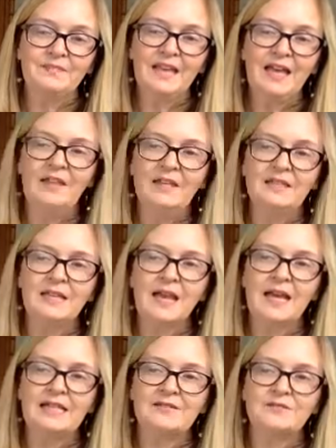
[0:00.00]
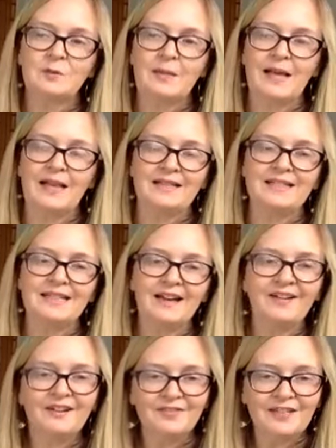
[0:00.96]
I think it takes formality
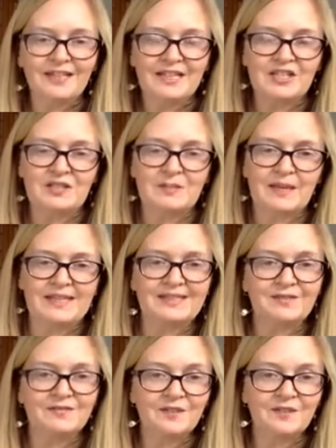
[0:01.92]
out of it and just makes it